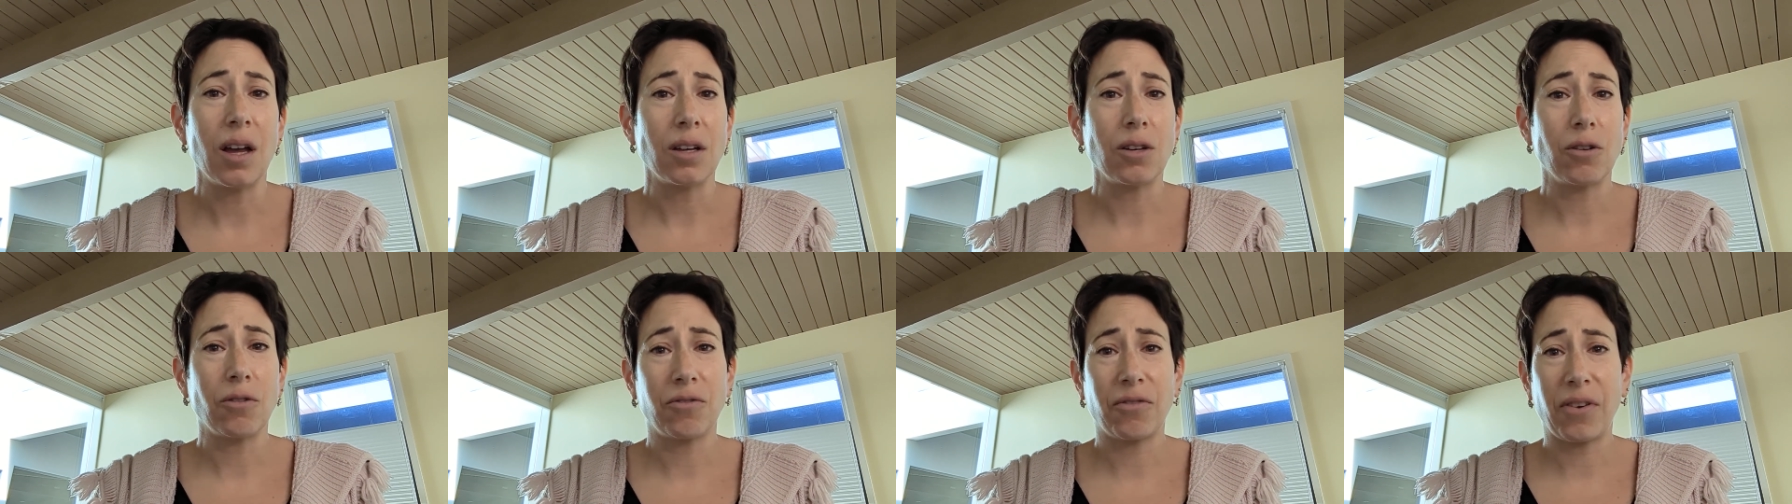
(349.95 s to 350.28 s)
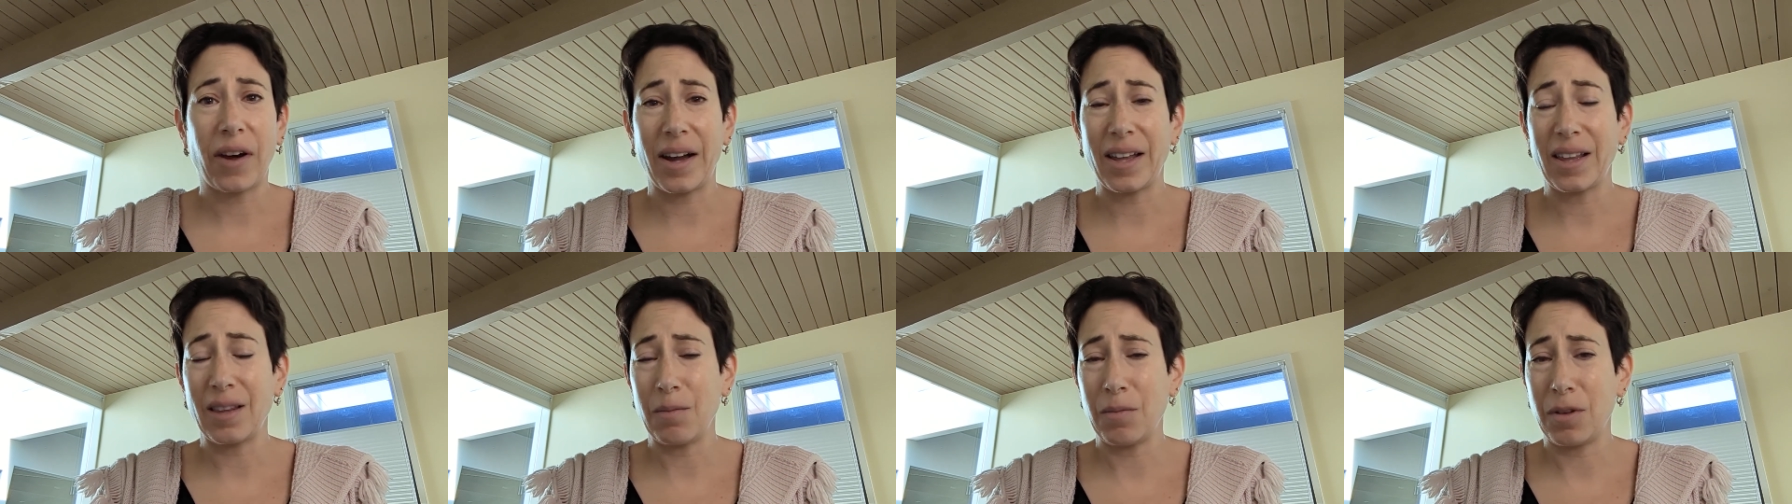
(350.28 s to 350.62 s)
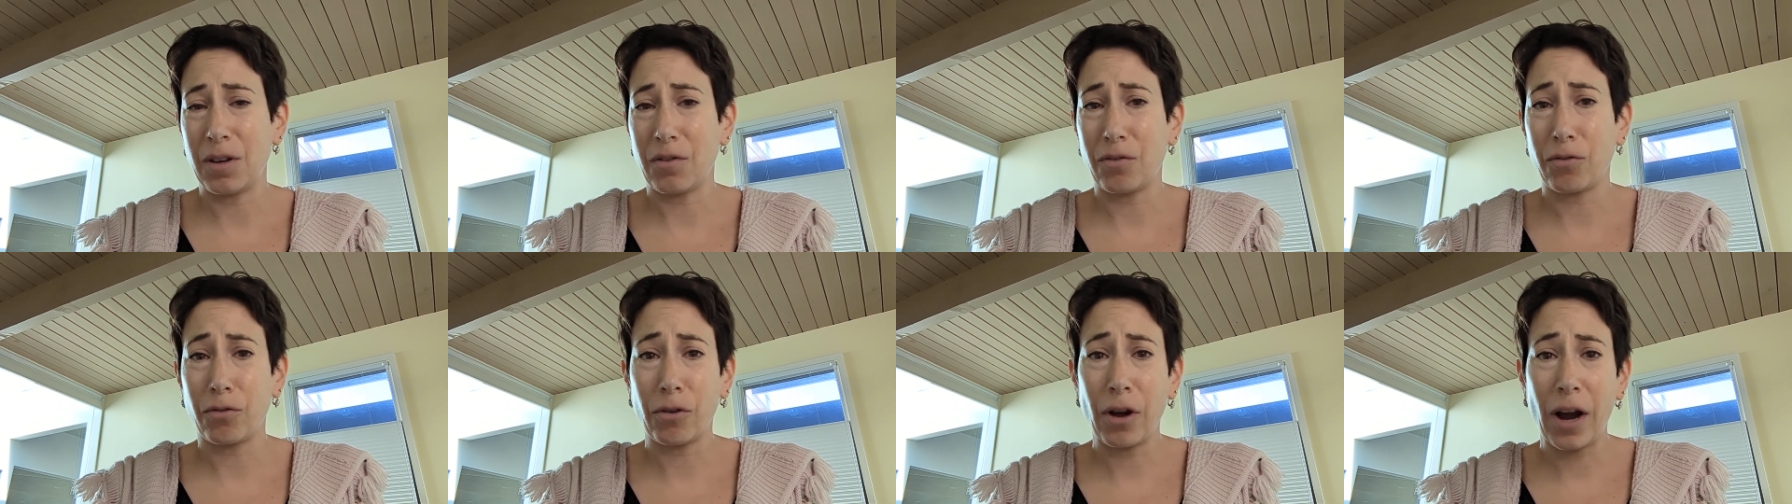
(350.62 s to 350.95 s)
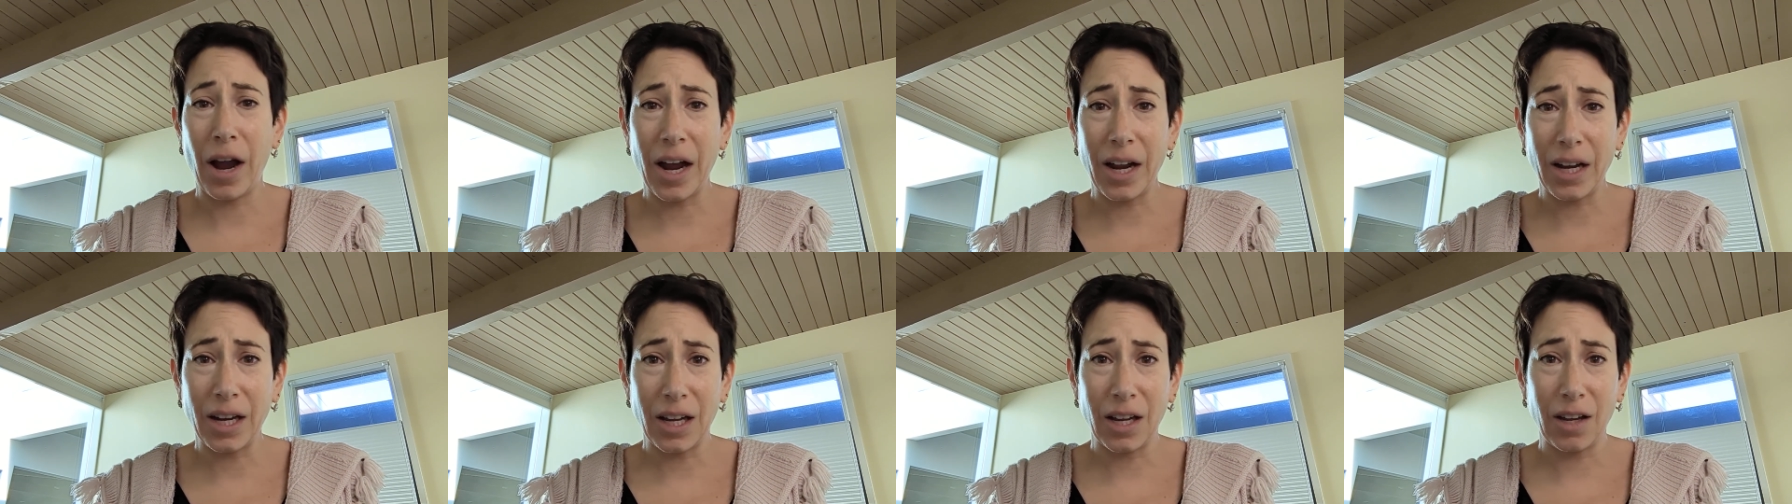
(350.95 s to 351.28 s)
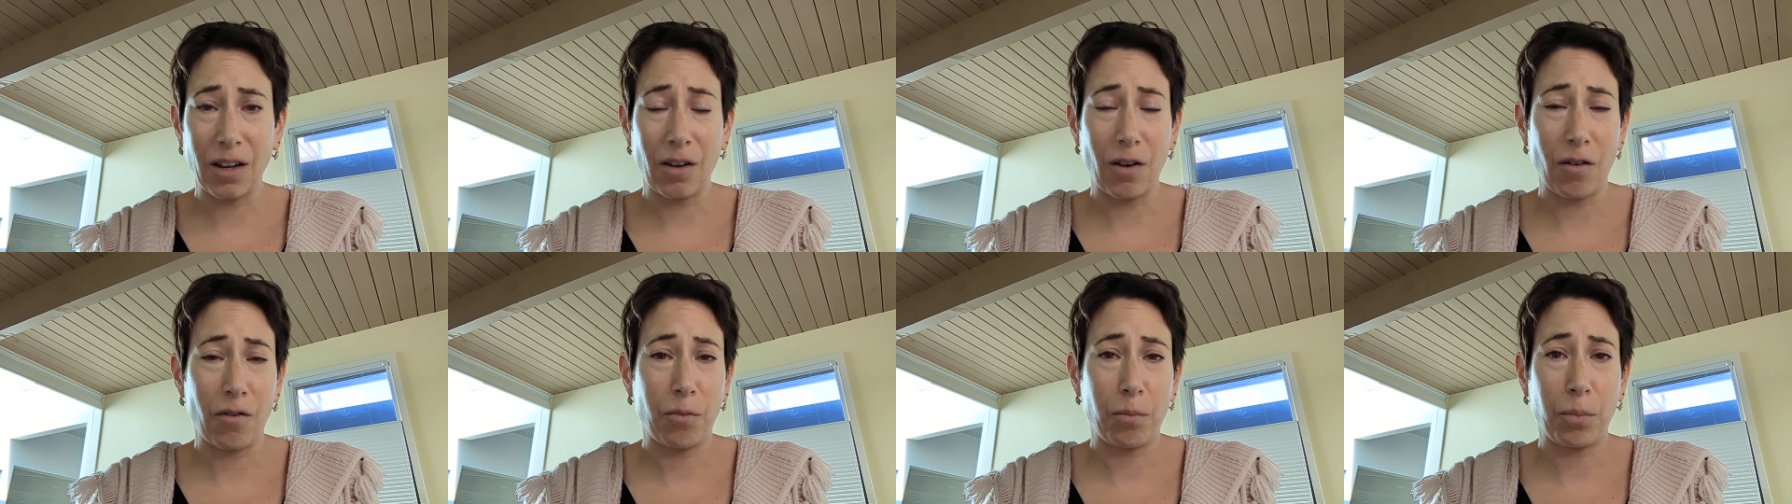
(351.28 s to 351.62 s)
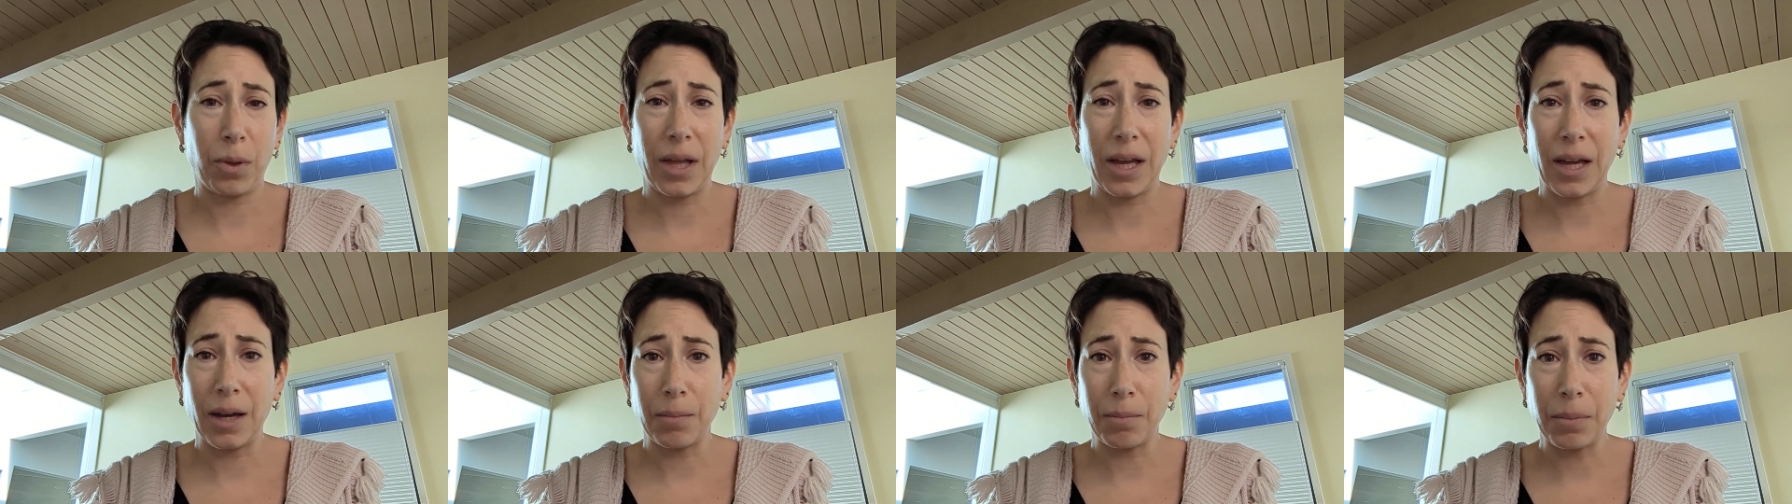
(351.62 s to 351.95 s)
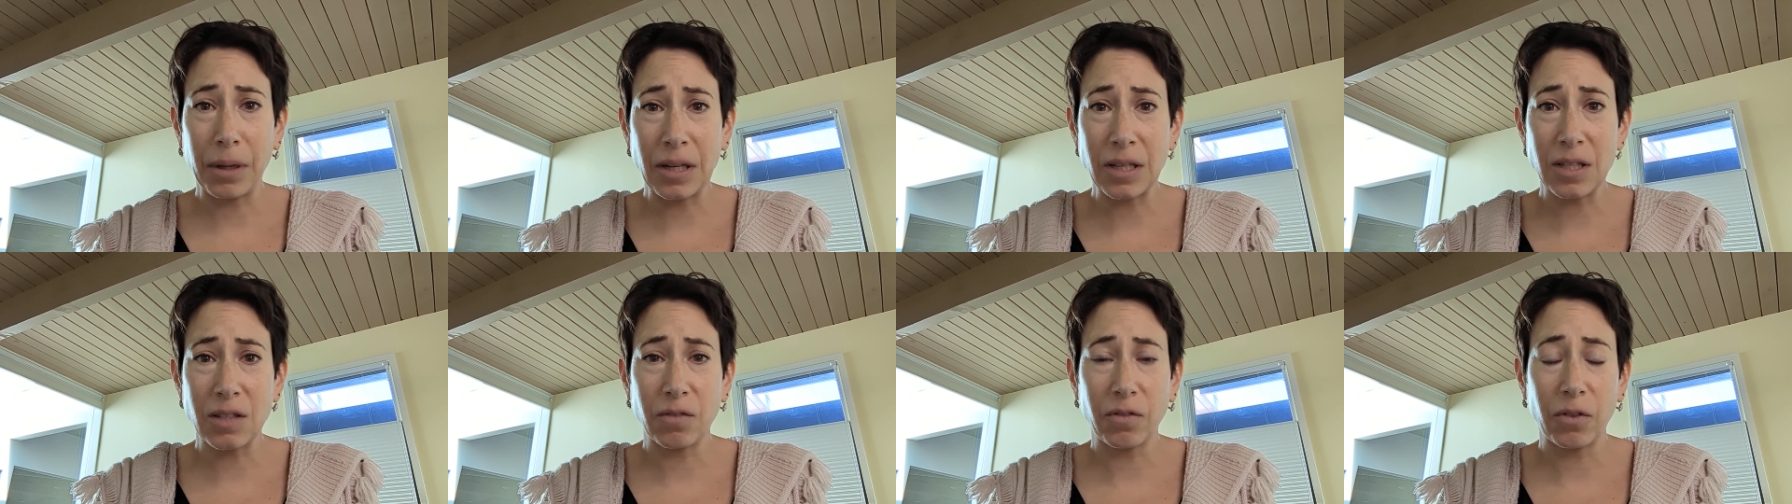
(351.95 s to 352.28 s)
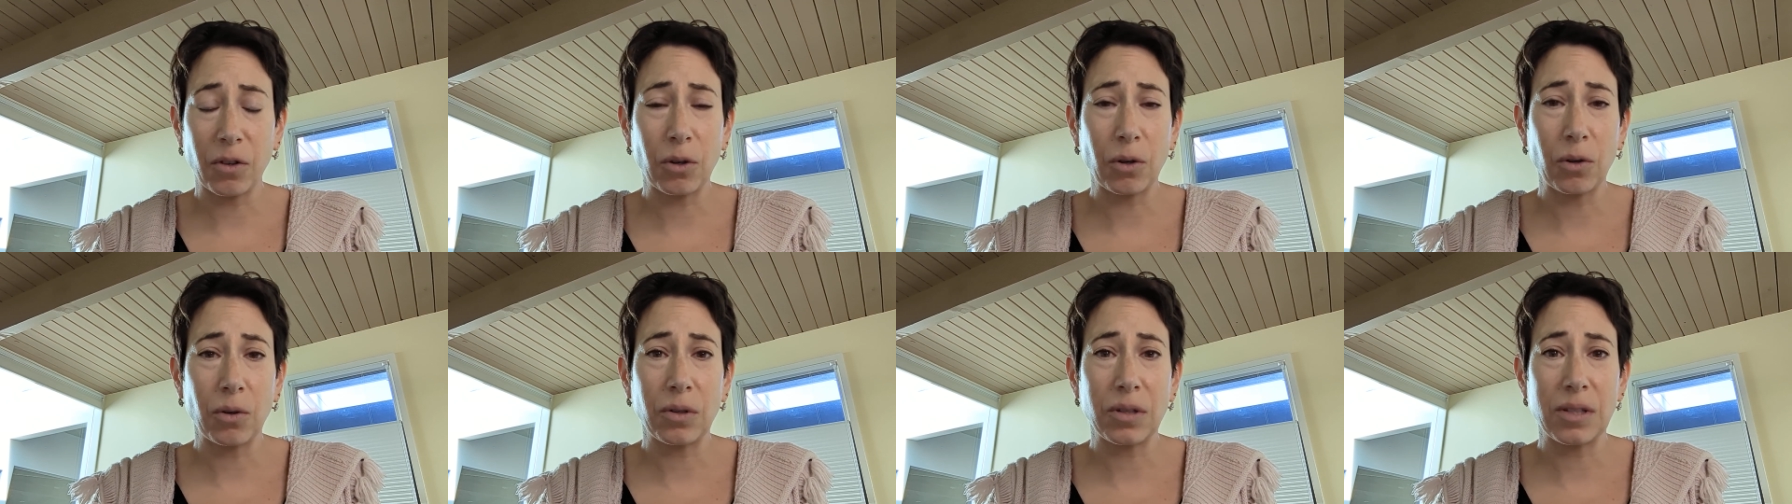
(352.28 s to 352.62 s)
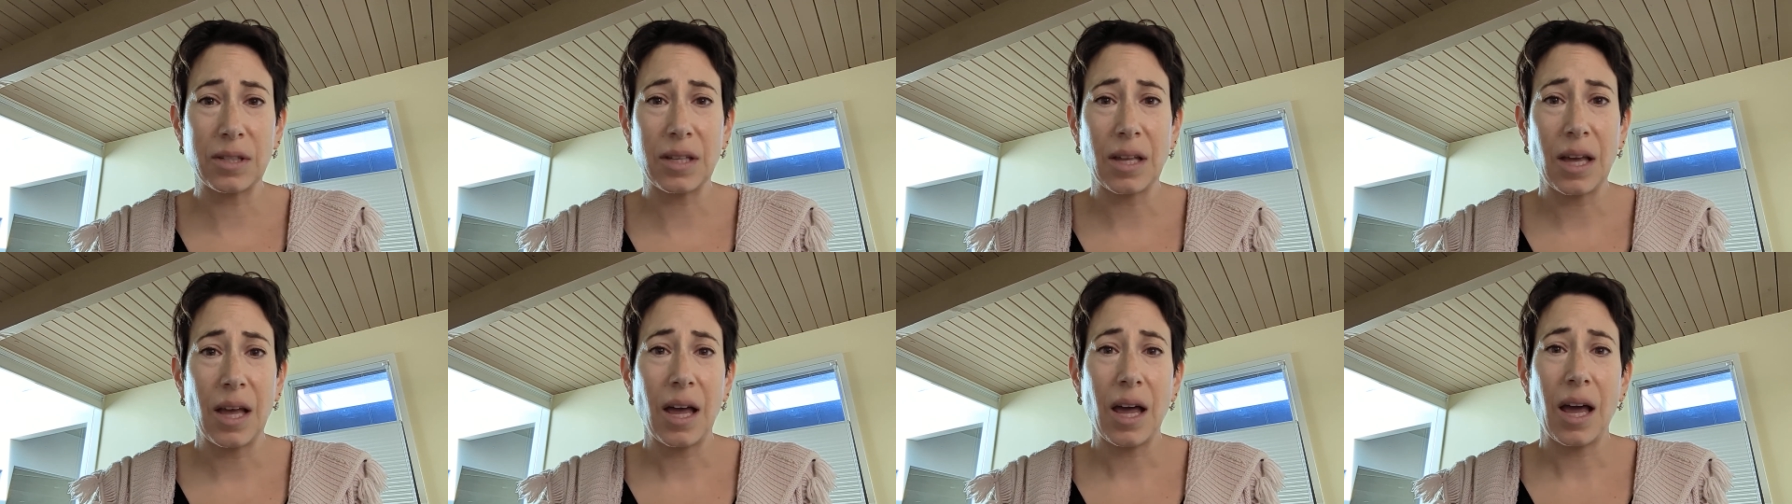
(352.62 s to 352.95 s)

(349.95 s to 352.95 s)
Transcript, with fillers: You find them in a variety of plant-based foods,